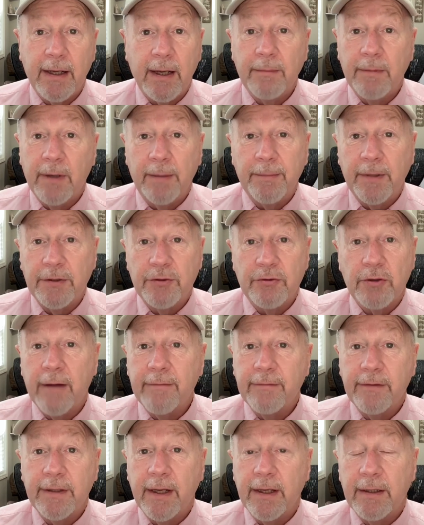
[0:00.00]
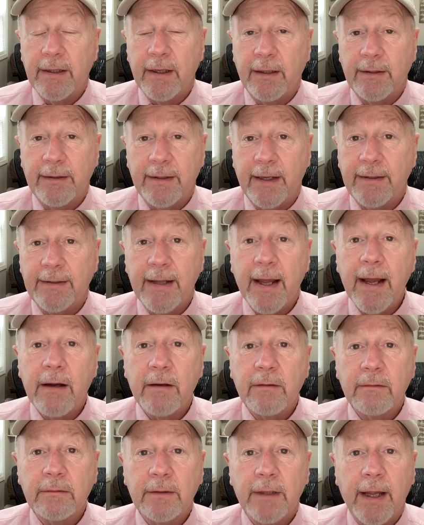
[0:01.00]
I might drive a day
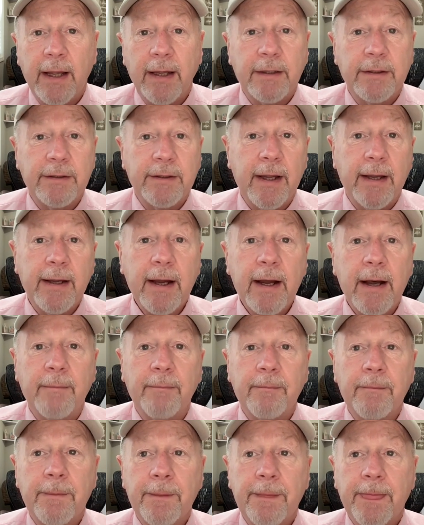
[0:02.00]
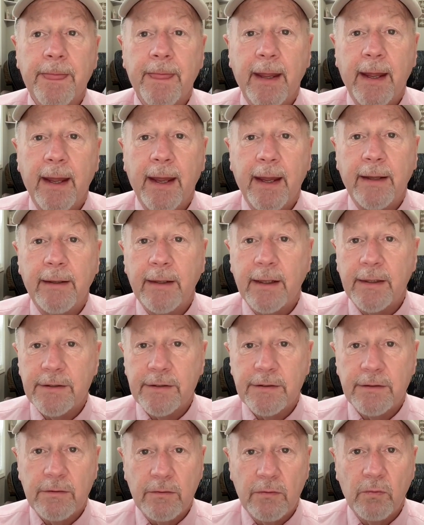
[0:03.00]
down and a day up, and
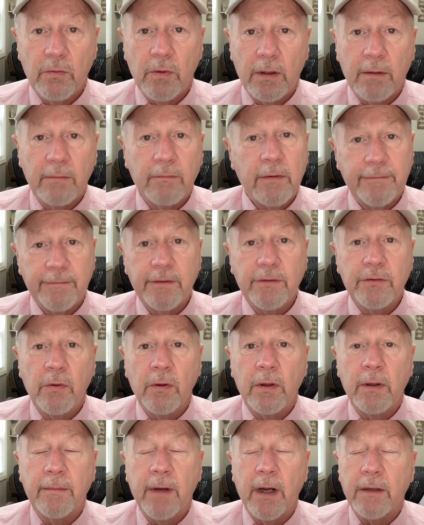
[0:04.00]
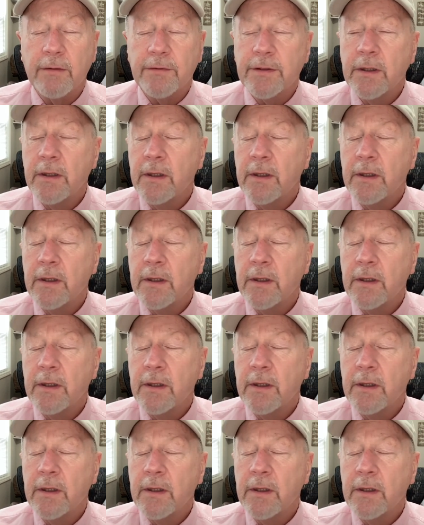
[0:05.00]
that's 200, roughly 200 miles,